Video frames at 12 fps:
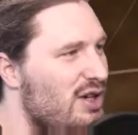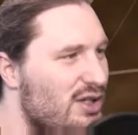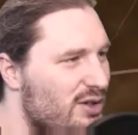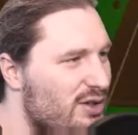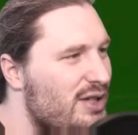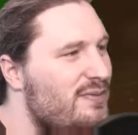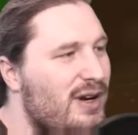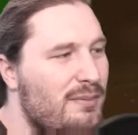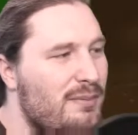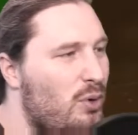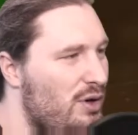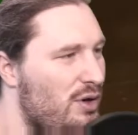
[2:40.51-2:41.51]
So that's very
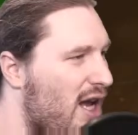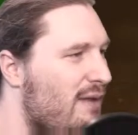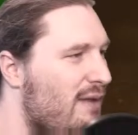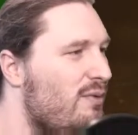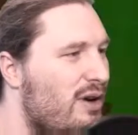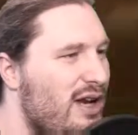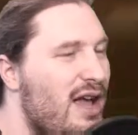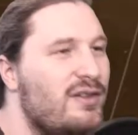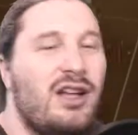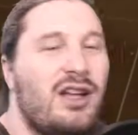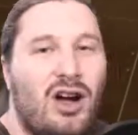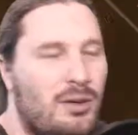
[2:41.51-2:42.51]
important to have a very
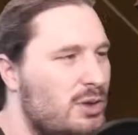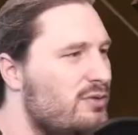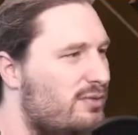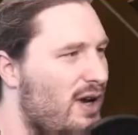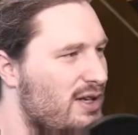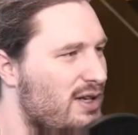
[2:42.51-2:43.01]
heavy armored front.